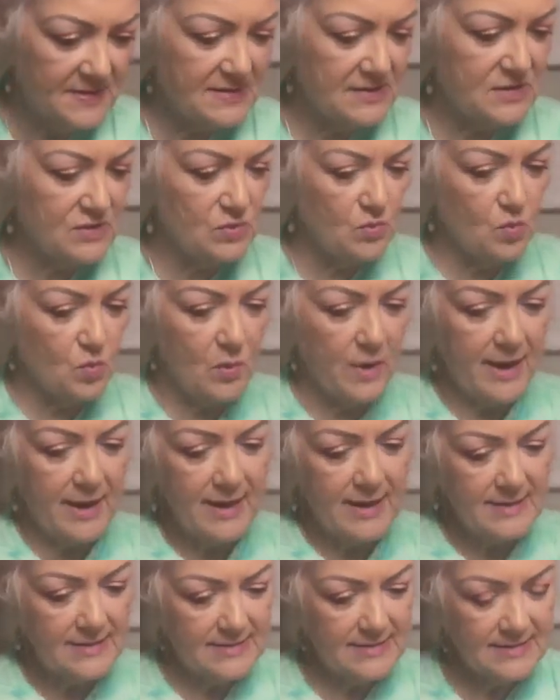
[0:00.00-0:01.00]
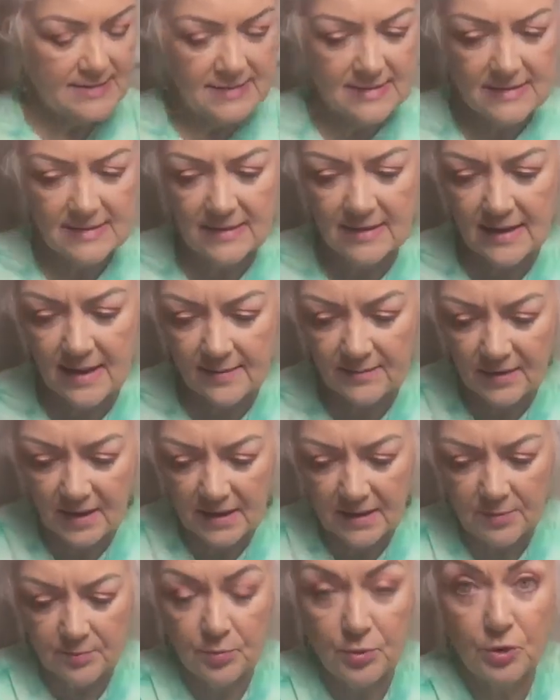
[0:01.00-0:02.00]
this is wet, I'm
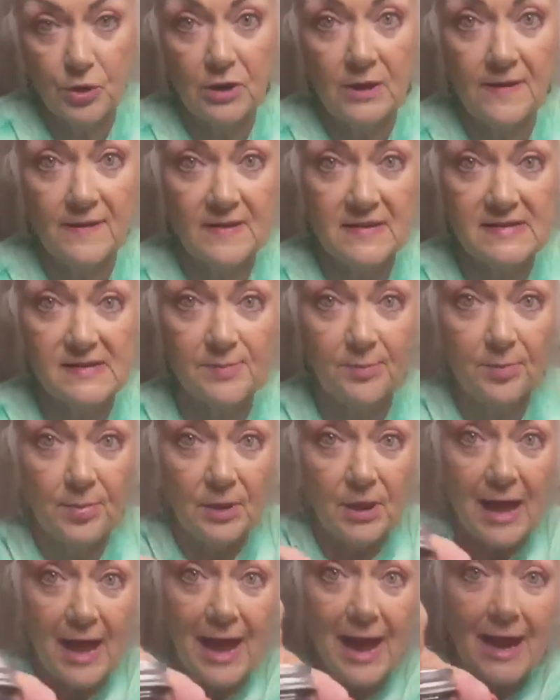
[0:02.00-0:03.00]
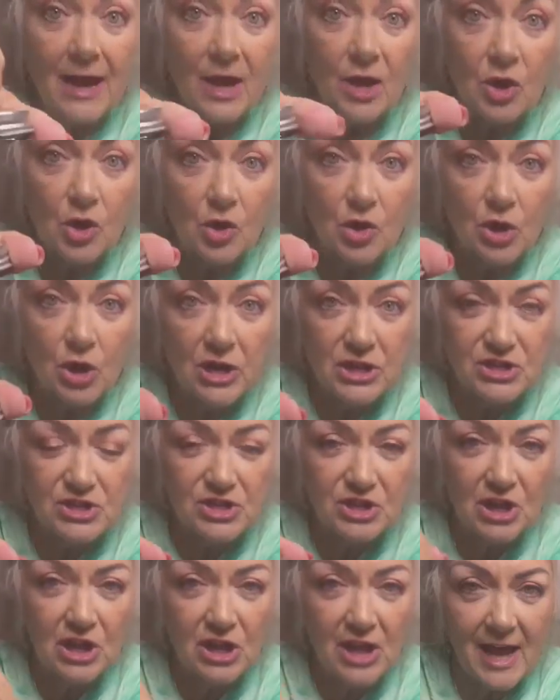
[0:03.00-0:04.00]
going to put this black
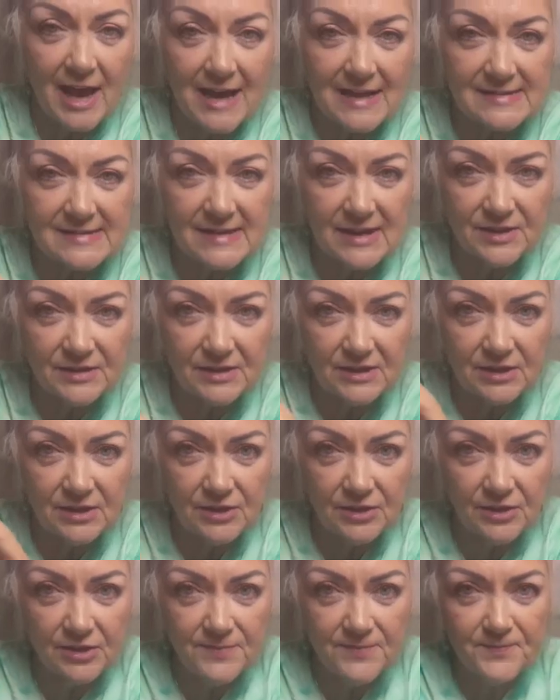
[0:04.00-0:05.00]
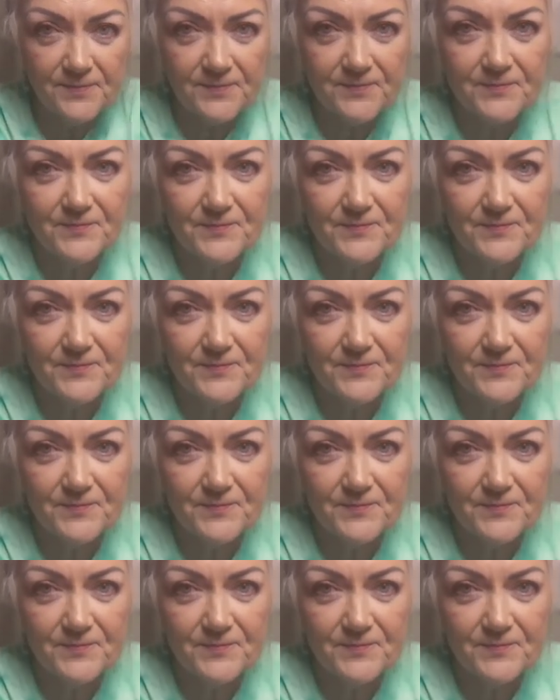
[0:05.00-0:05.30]
crushed glass on here.